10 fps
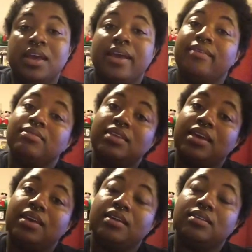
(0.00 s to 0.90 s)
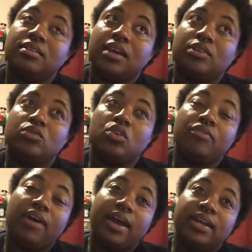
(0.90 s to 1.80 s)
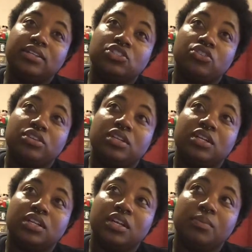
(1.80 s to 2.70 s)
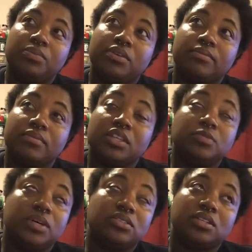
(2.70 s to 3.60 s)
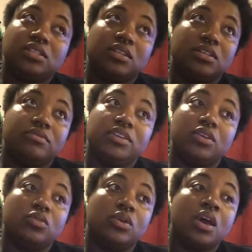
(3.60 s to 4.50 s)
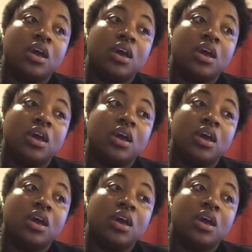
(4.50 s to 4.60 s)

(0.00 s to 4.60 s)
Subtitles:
And then I don't know if I inserted a clip. Those bottles are still in the vehicle.